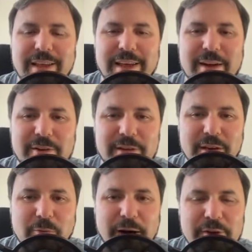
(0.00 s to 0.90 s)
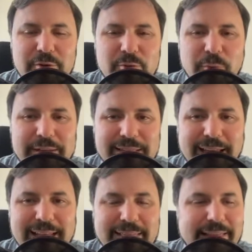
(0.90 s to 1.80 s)
like are why are you
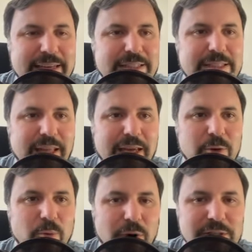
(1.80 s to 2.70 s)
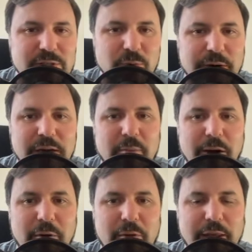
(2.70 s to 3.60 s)
greenlighting this? Like who wants to read
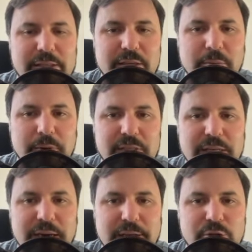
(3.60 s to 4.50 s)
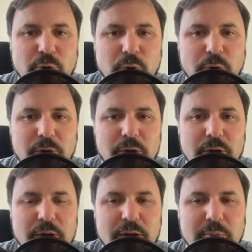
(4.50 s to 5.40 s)
about like some teenage girl
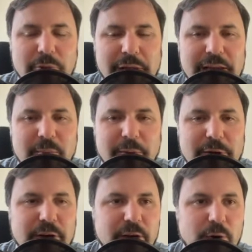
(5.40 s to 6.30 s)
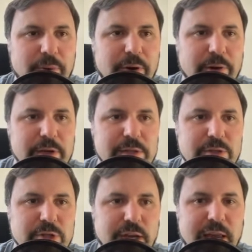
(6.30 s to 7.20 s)
complaining about getting her period
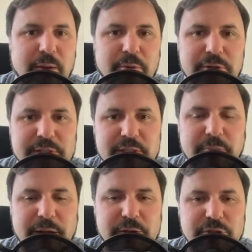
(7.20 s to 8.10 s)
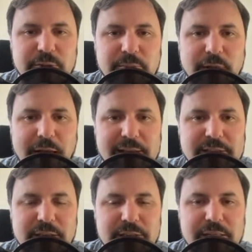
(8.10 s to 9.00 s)
so she can't participate in gym
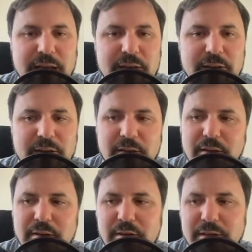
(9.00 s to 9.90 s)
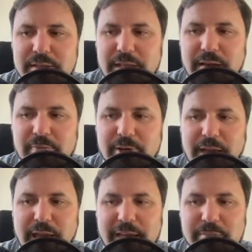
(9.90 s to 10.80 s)
class. Is that is that what
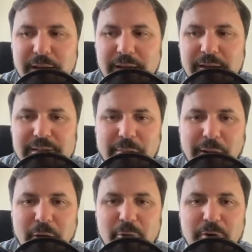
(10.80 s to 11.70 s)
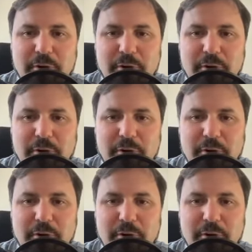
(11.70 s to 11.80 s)
X-Men is about?